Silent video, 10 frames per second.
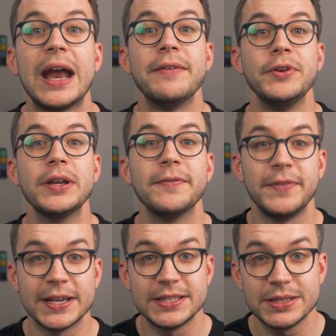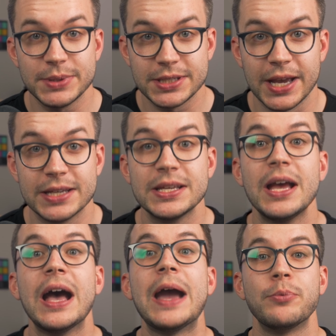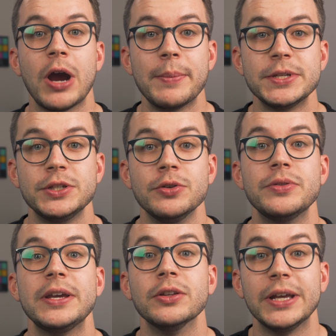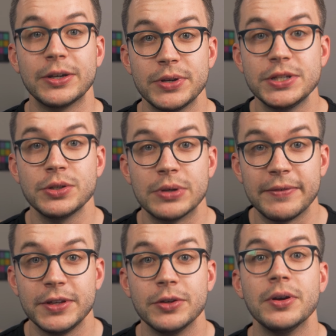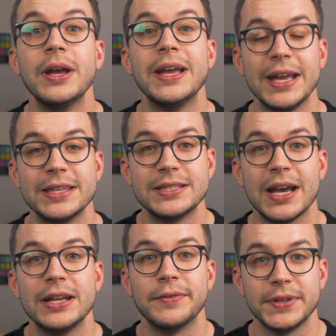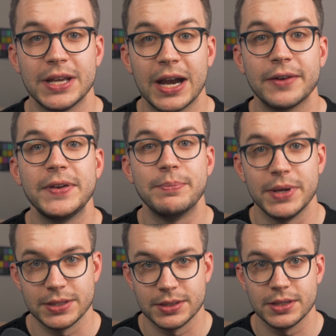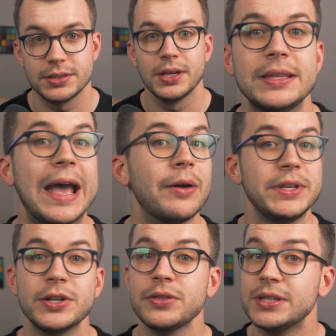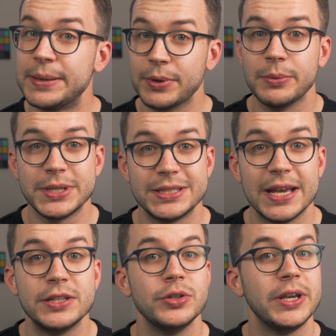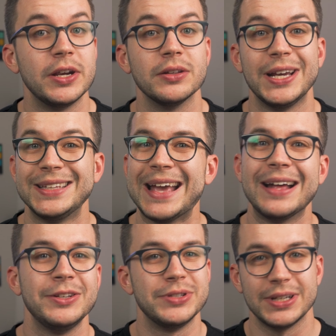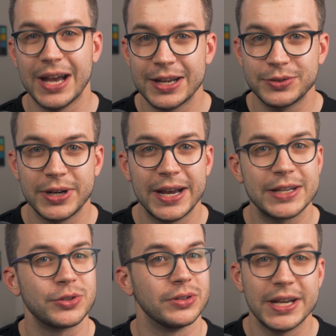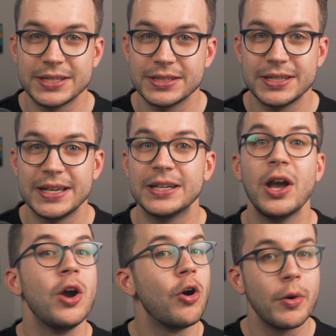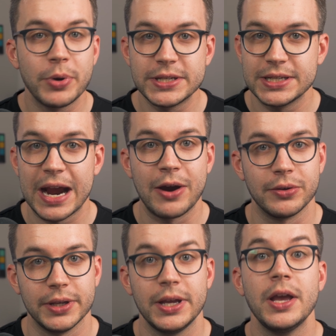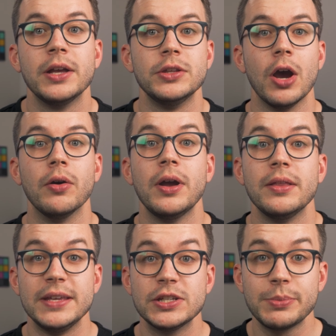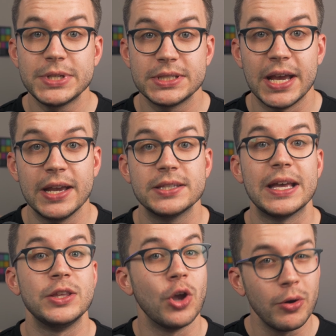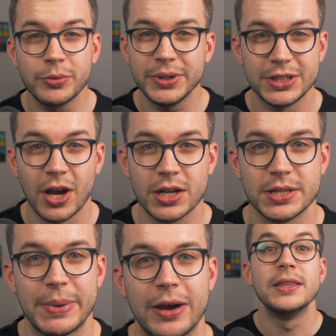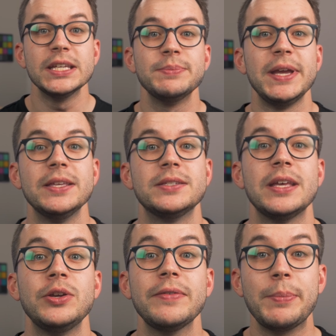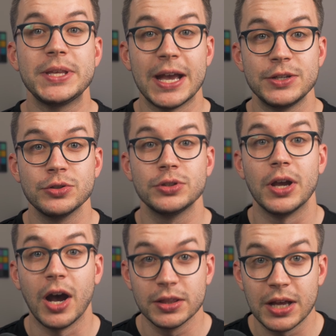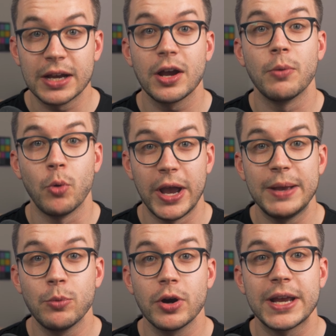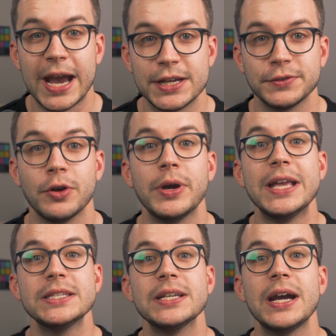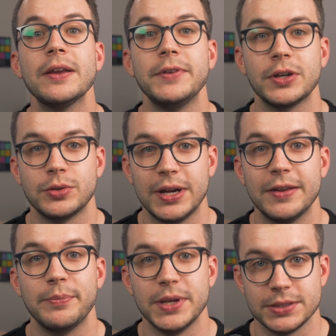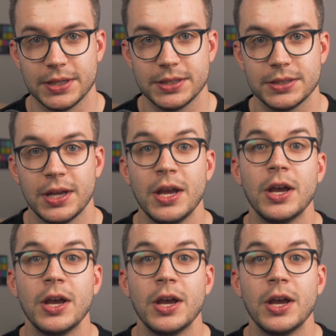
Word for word: and if you can fix these mistakes, I promise you that you'll increase your revenue inside your photography business. Now, these aren't the typical mistakes you hear like not using contracts or licensing or pricing hourly. No, these are mistakes that no one really talks about. This means that you have the potential to unlock way more cash flow inside of your creative business.